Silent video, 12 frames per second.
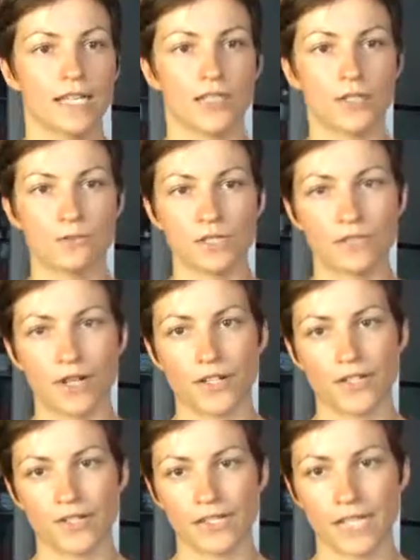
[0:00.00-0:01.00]
good, was very
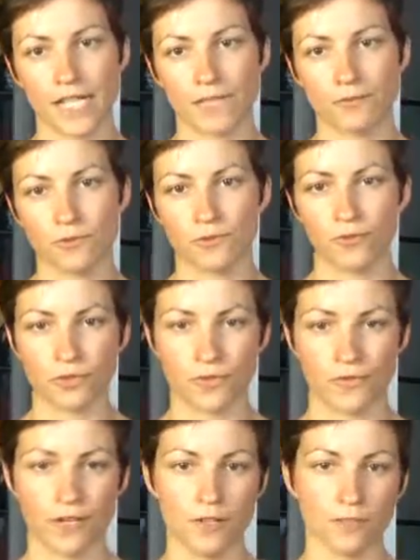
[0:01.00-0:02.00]
successful,
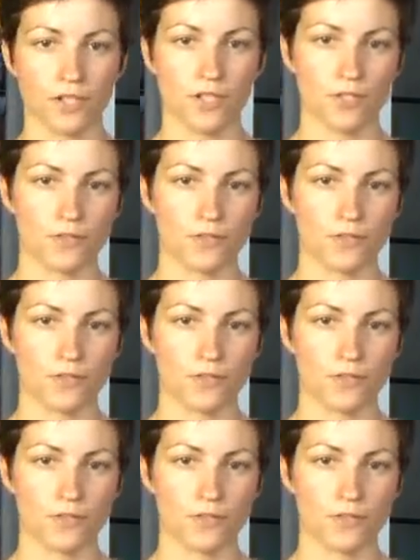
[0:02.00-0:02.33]
was very much